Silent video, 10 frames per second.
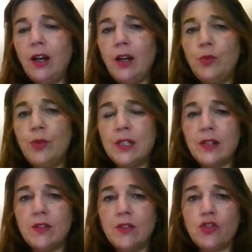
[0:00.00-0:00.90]
a
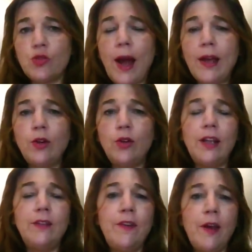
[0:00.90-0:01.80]
recent trial
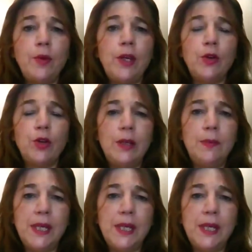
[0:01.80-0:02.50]
in very early